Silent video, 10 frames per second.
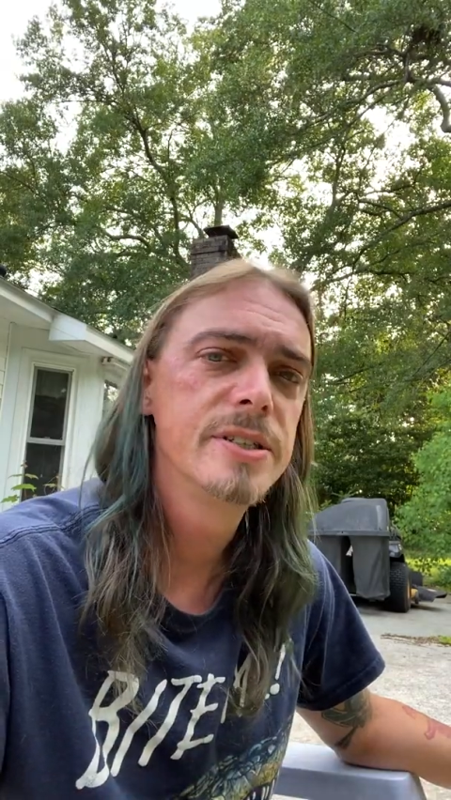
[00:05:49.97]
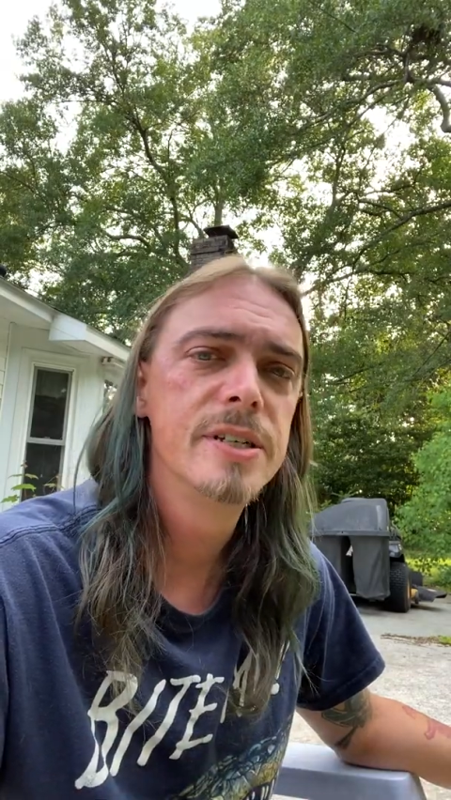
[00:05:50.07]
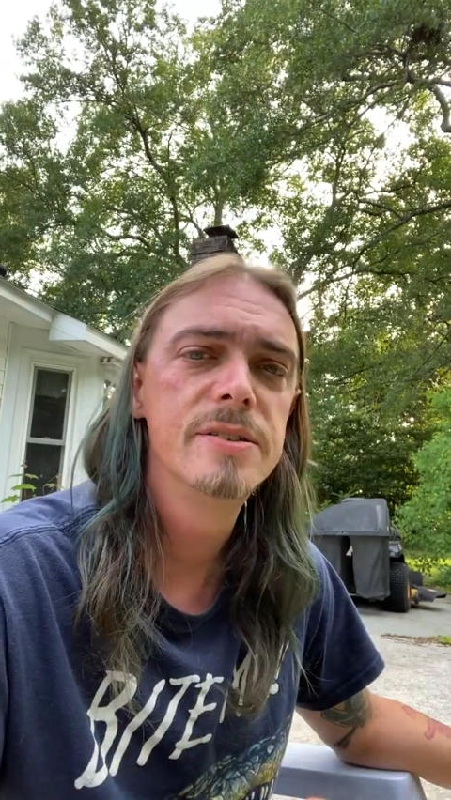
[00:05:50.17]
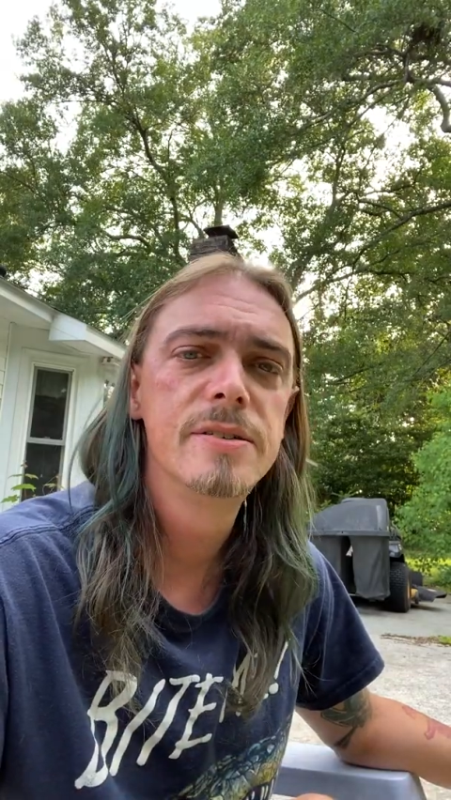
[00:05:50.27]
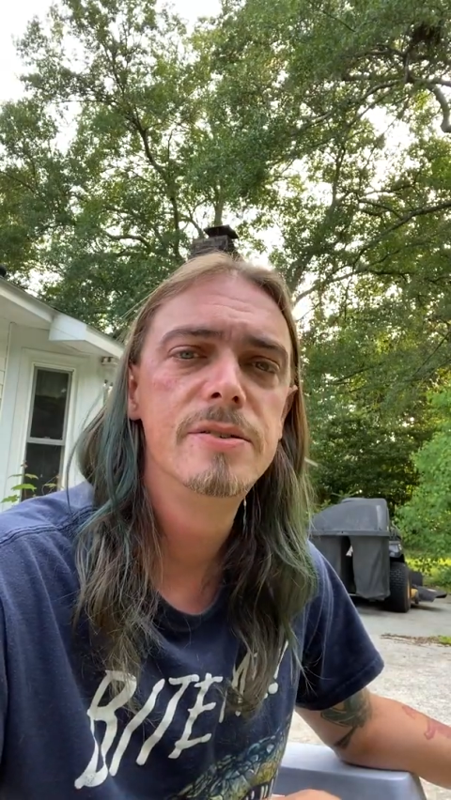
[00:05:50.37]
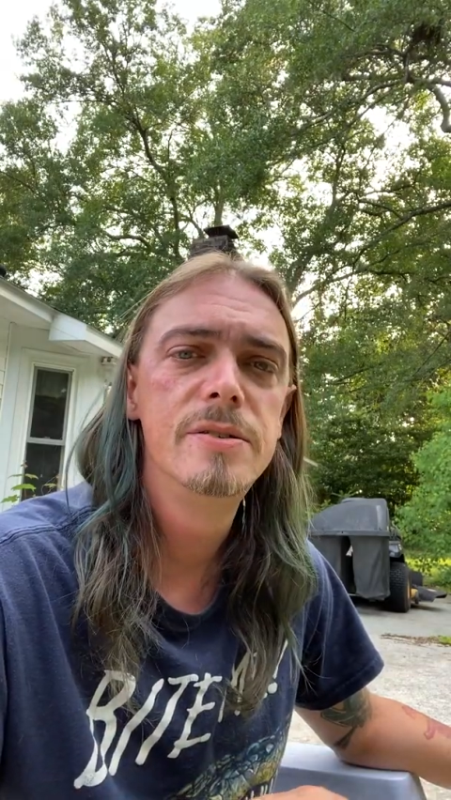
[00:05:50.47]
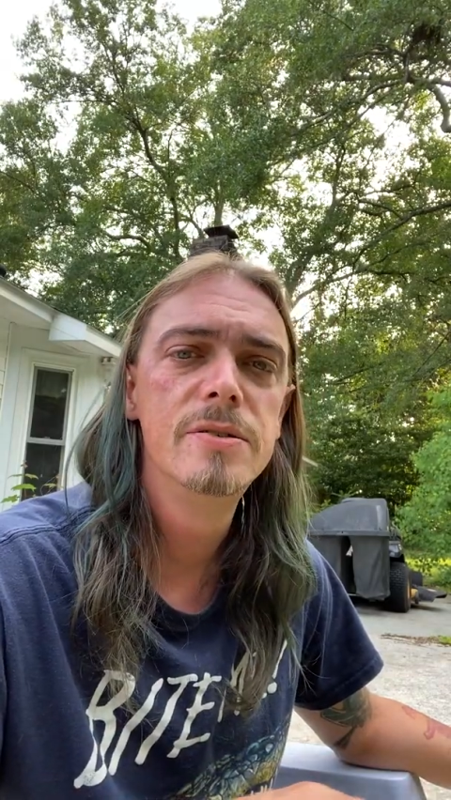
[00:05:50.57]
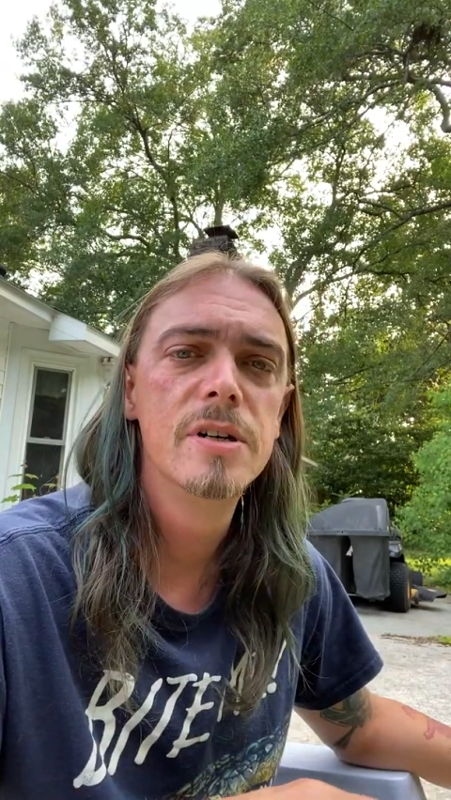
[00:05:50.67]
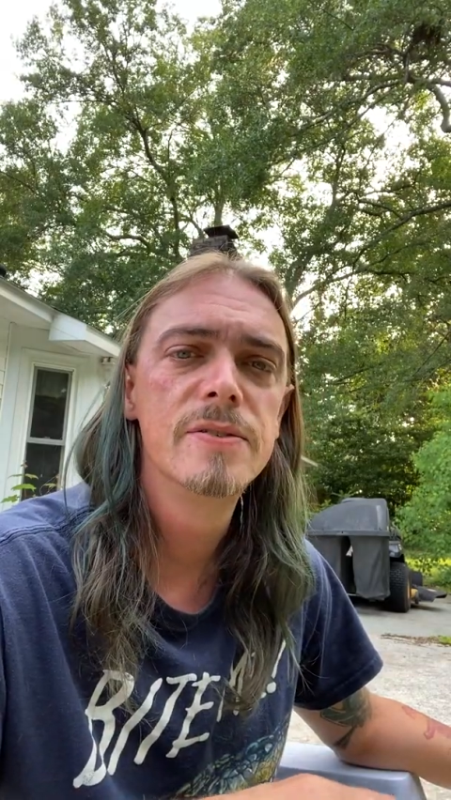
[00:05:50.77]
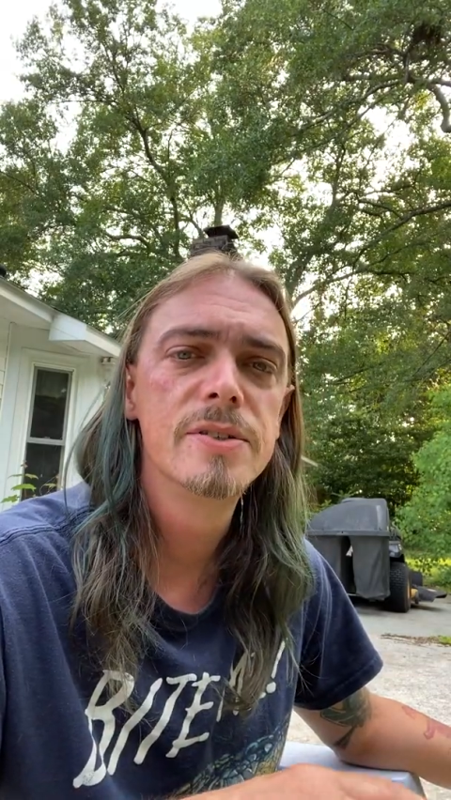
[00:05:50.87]
against these 2
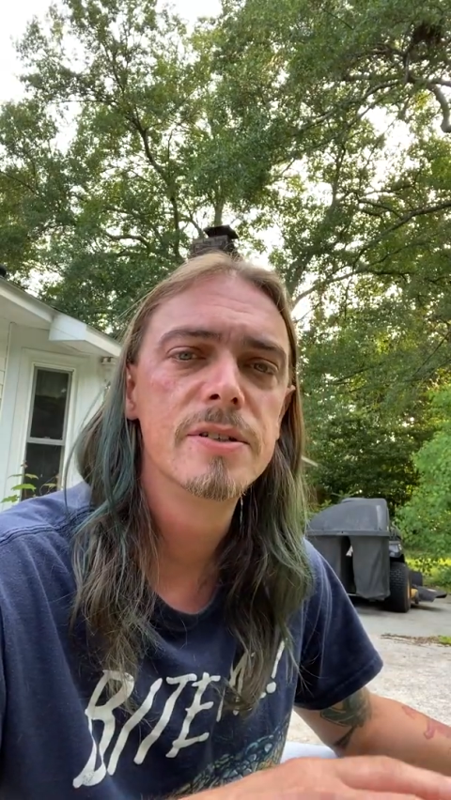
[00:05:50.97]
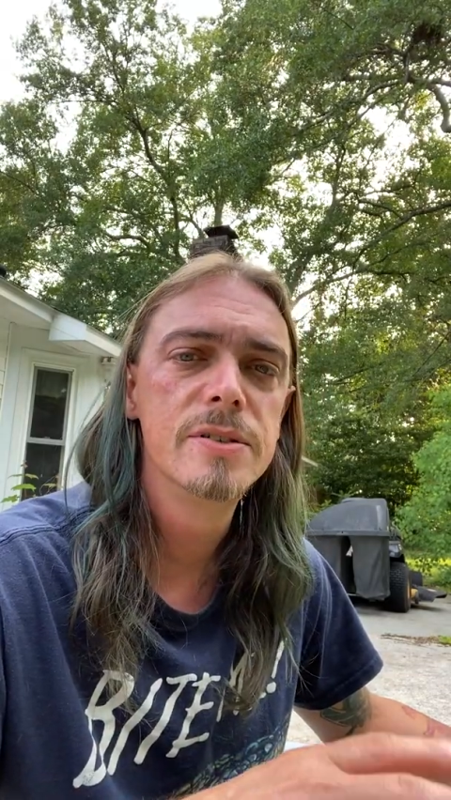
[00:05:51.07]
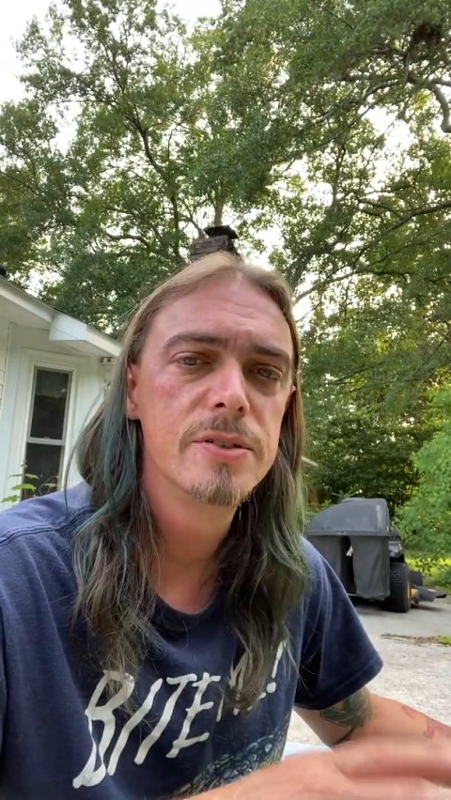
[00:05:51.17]
officers.